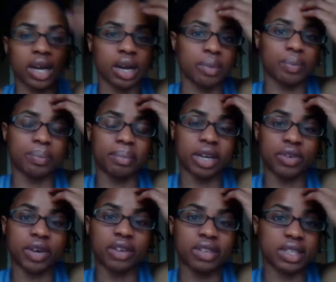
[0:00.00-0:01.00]
My
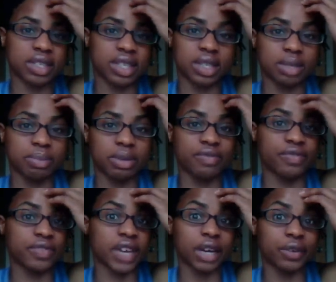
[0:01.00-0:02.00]
cravings tend to be
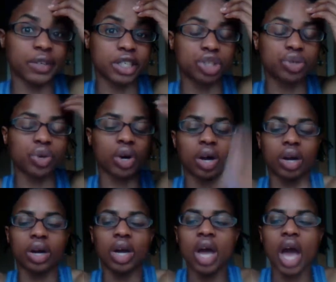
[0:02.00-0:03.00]
very strong.
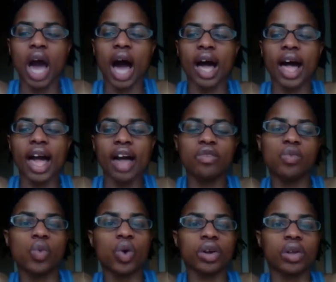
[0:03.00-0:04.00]
I'll have
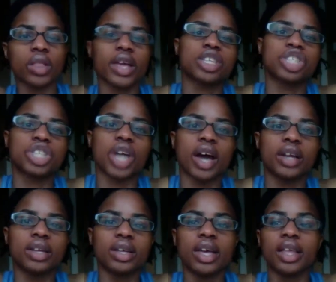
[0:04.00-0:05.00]
water like a shot.
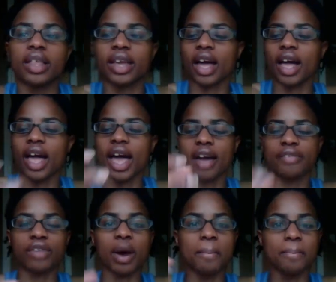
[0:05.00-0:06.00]
Like I'll
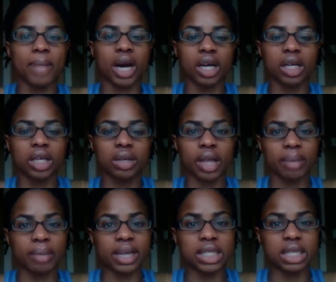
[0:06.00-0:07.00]
have a mug, like
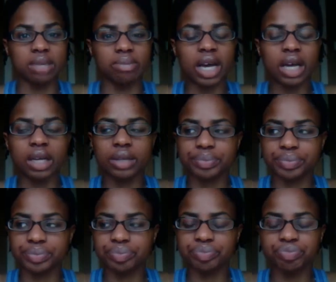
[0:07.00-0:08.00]
my tea mug,
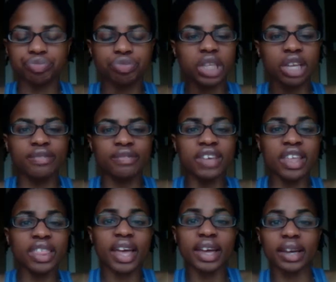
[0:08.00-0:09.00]

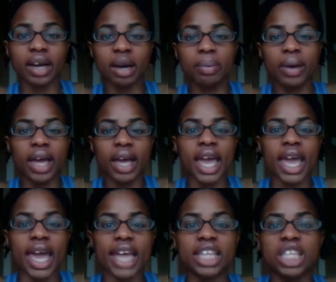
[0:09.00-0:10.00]
fill that up,
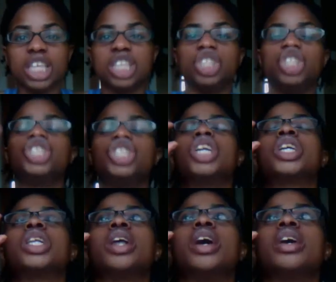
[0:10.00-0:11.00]
and then chug
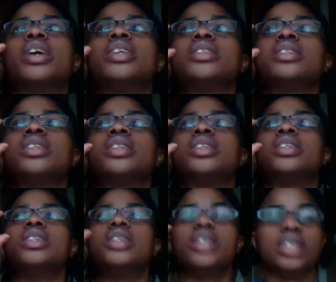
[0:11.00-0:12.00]
a lug until
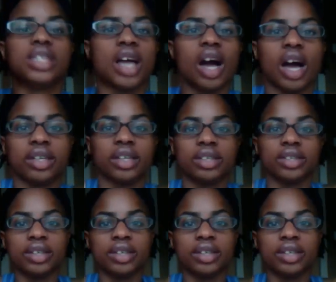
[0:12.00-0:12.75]
it's gone.